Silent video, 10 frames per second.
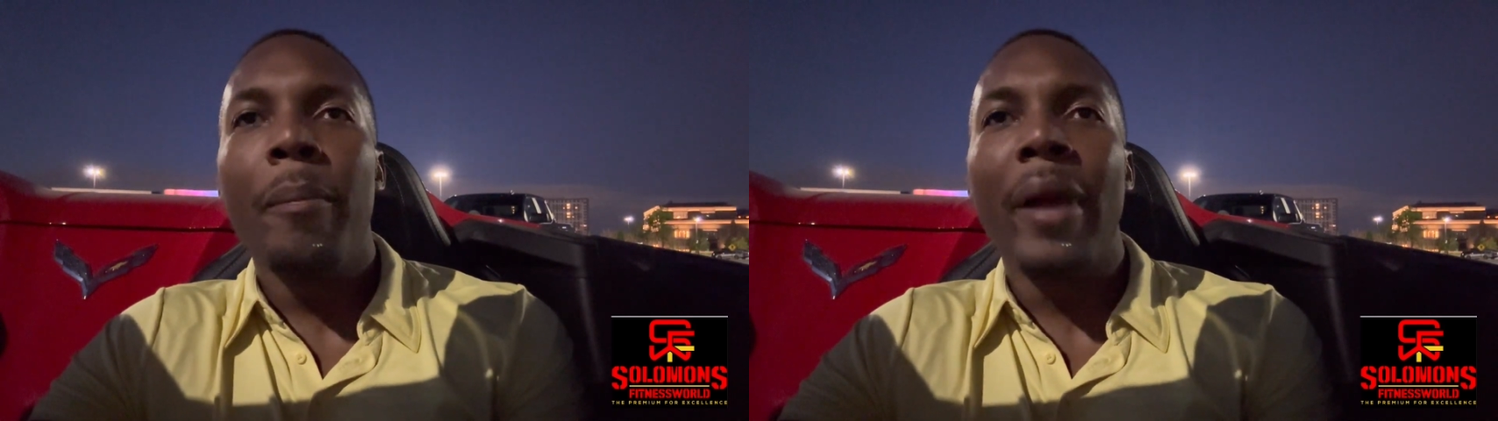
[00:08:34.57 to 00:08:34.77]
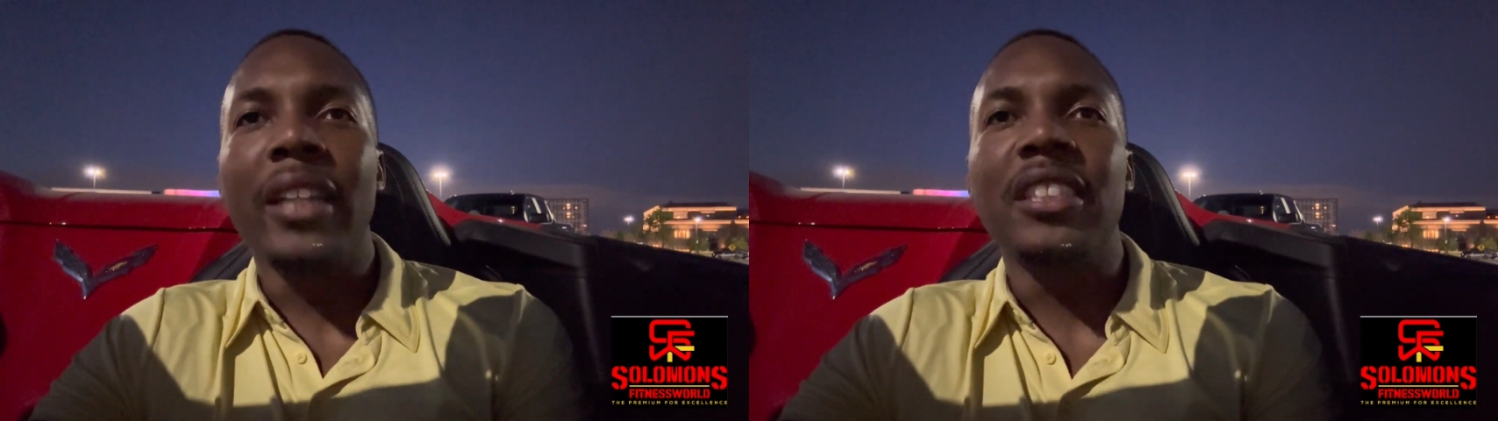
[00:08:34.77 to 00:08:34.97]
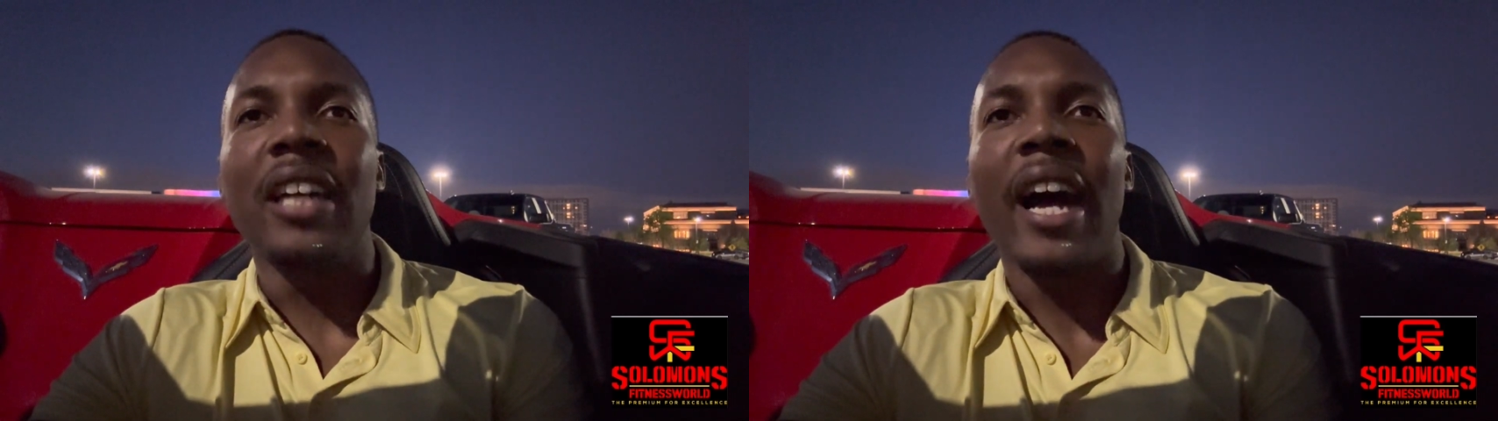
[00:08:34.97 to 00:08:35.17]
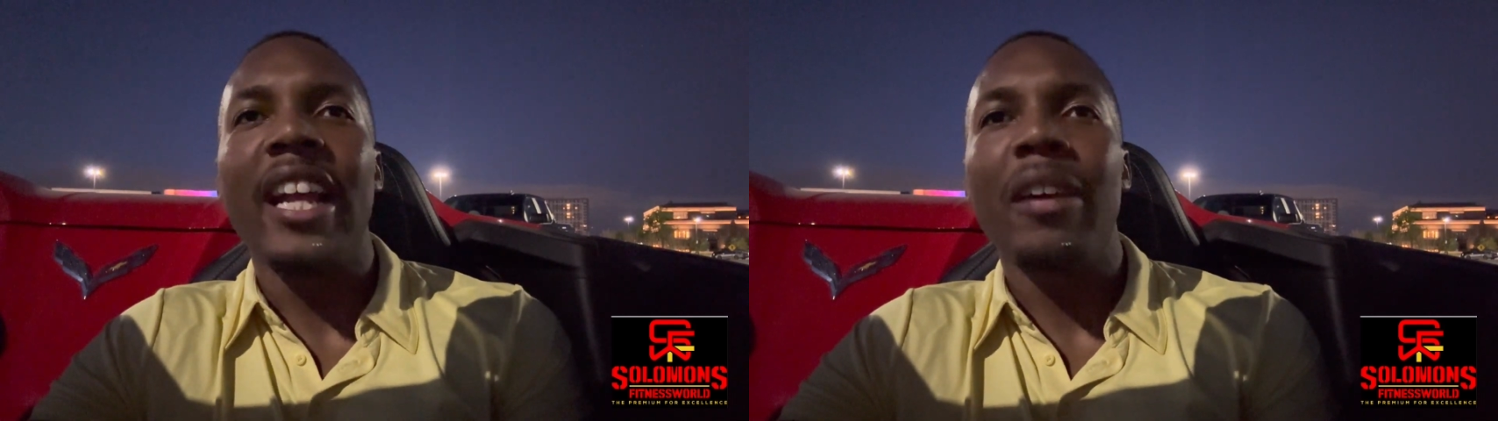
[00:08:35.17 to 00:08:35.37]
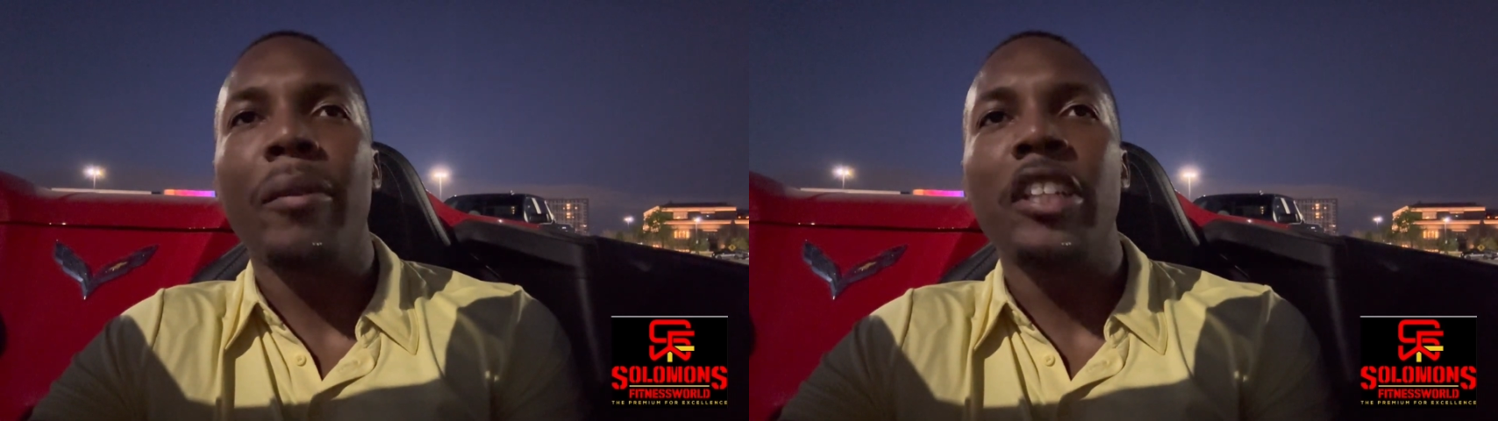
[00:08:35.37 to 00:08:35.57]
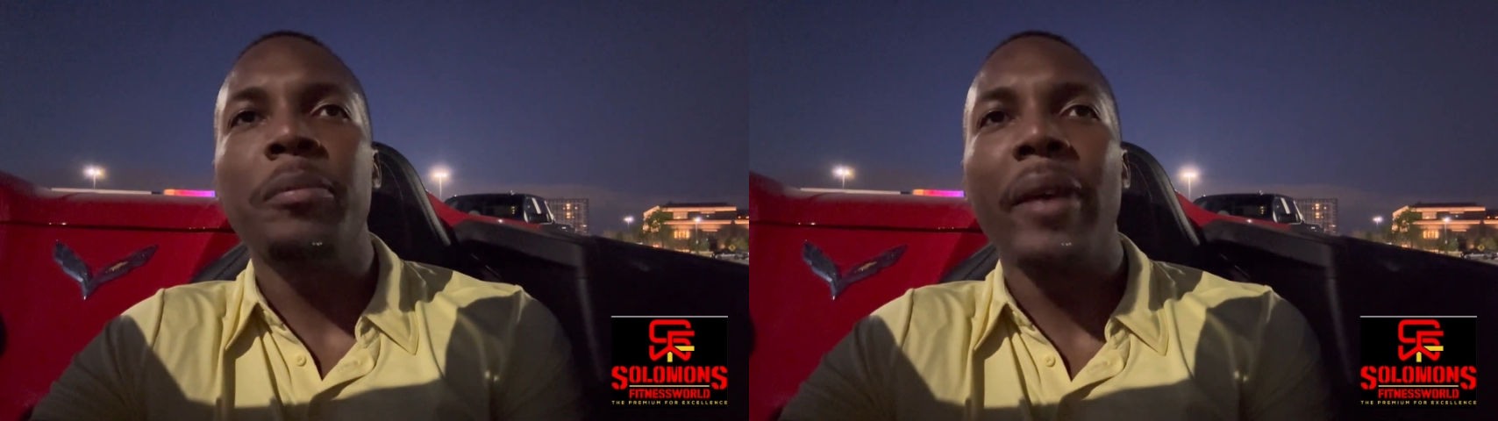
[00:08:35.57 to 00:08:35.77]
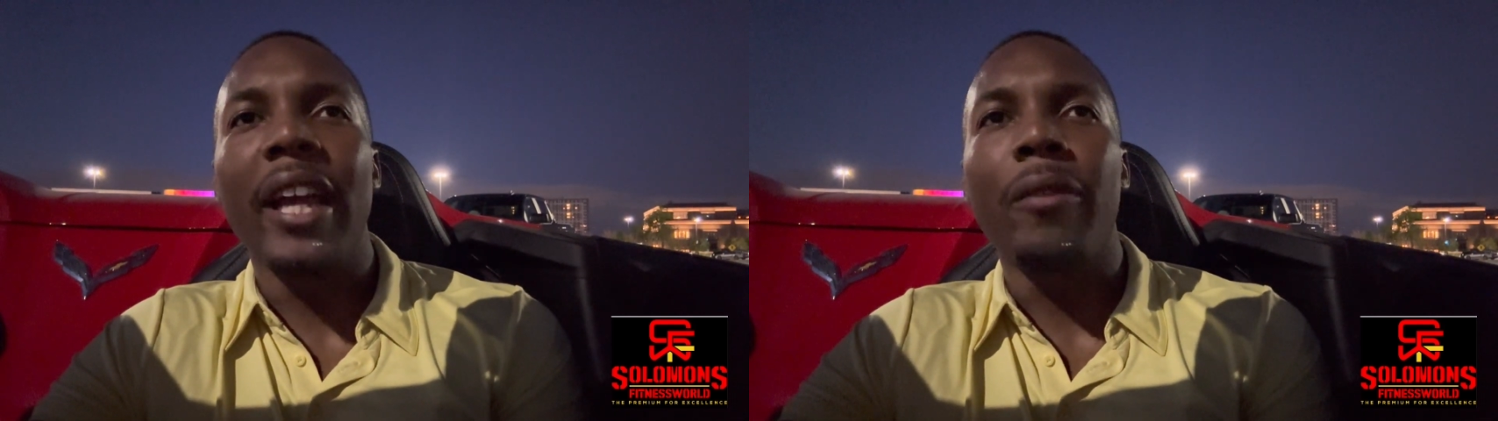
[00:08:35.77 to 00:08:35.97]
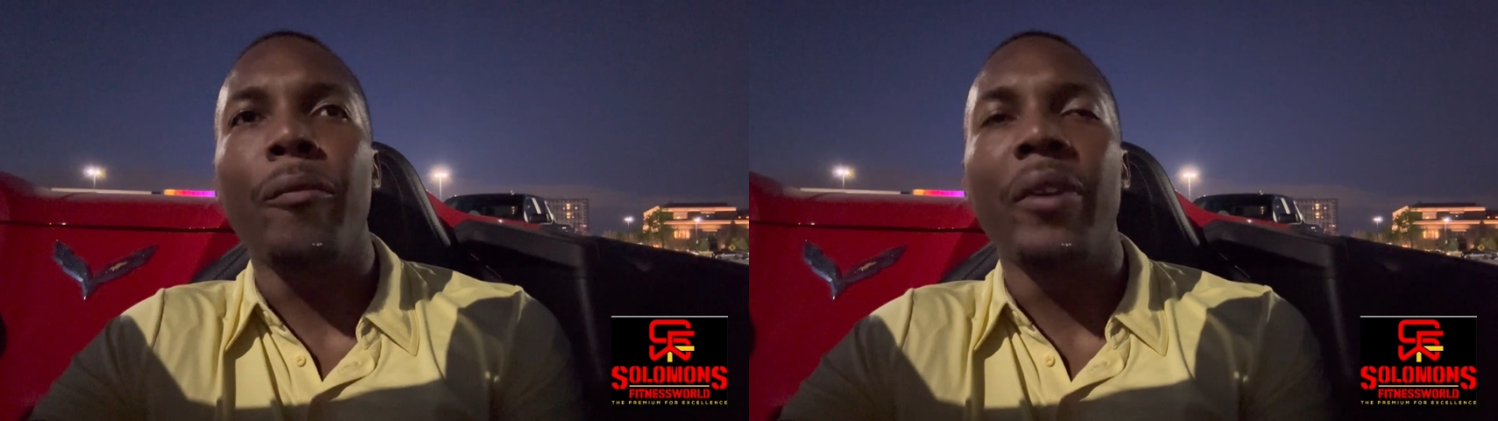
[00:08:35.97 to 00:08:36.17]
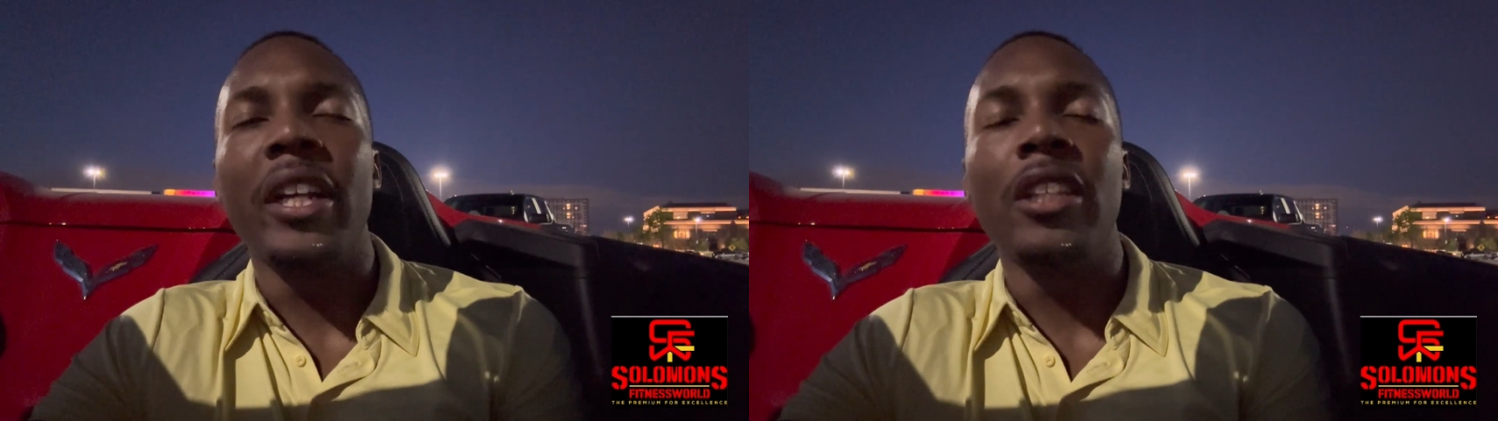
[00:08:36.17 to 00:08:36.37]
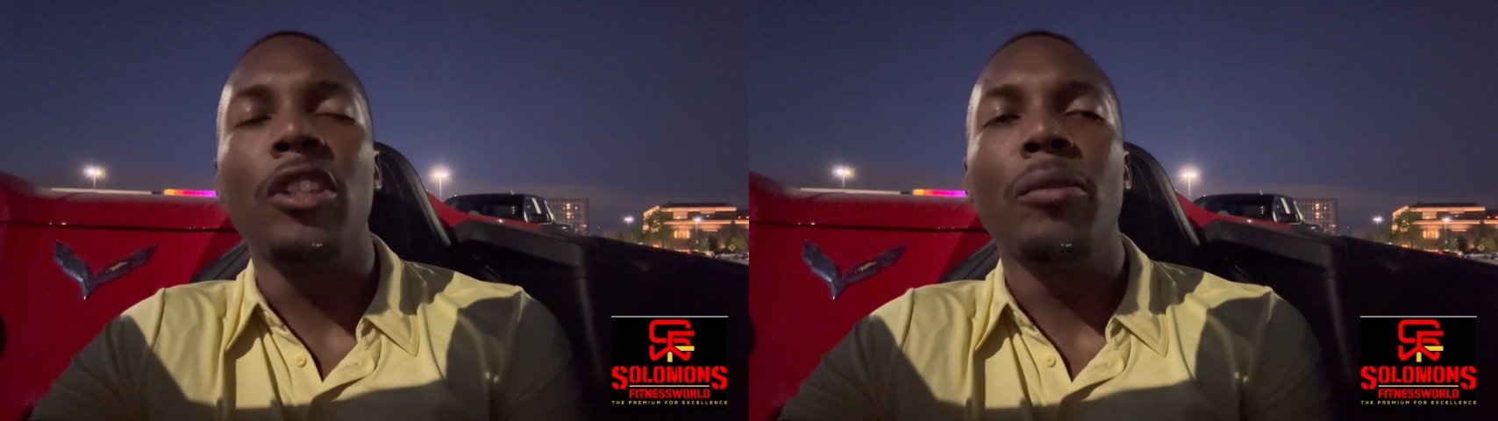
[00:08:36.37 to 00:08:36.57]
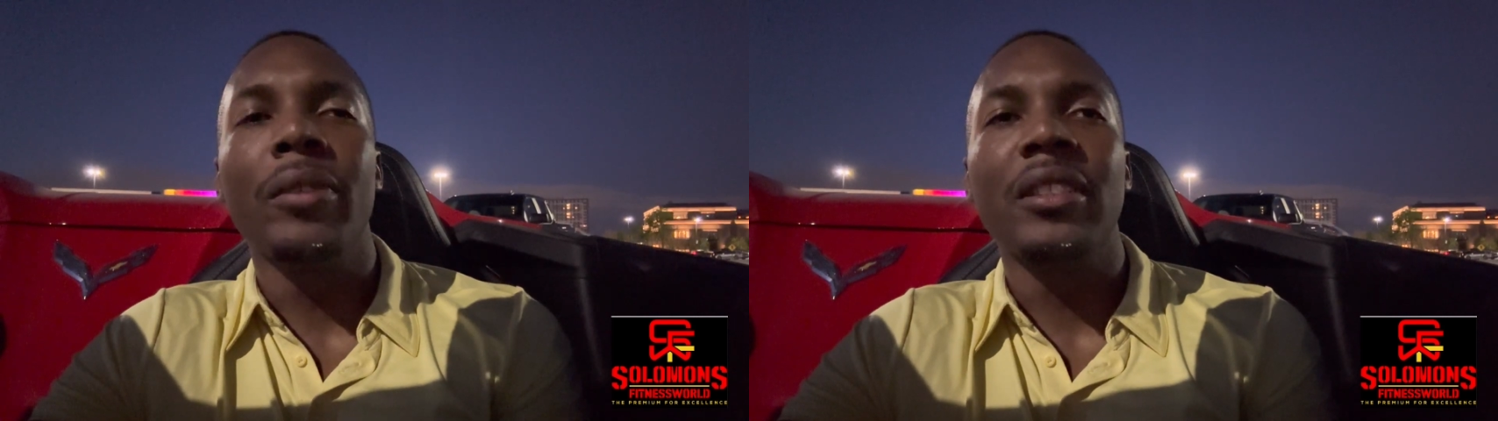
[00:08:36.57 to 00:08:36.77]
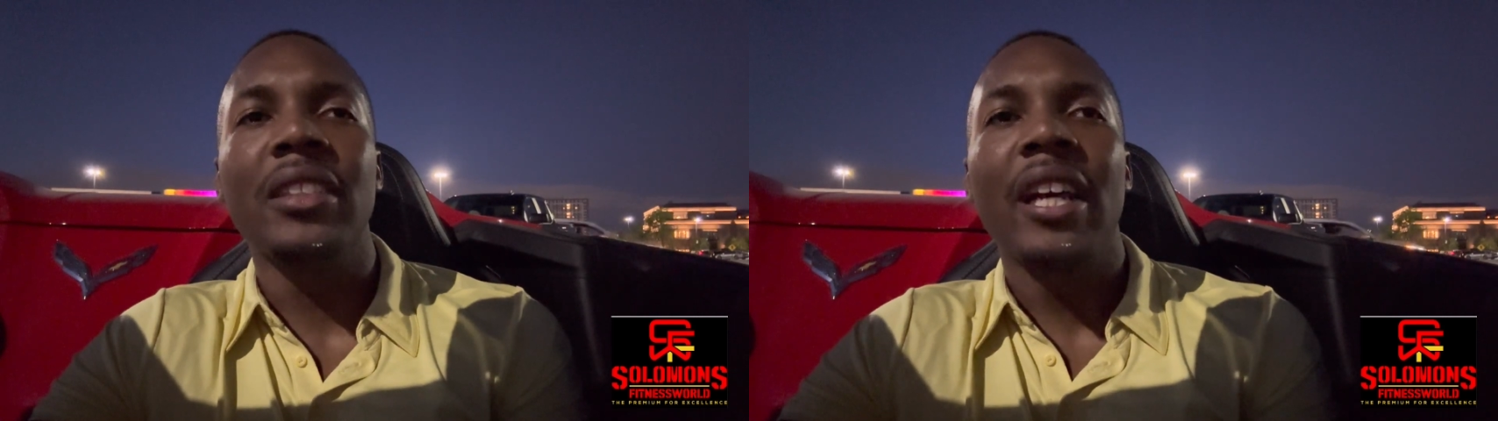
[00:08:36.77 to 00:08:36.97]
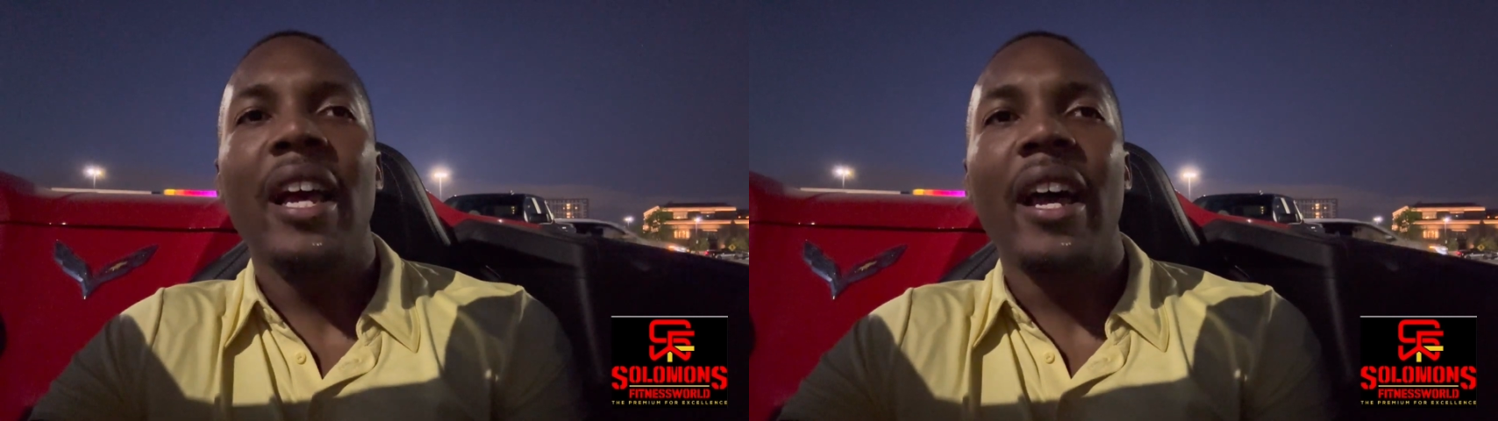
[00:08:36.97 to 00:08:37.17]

back to how they was back when you was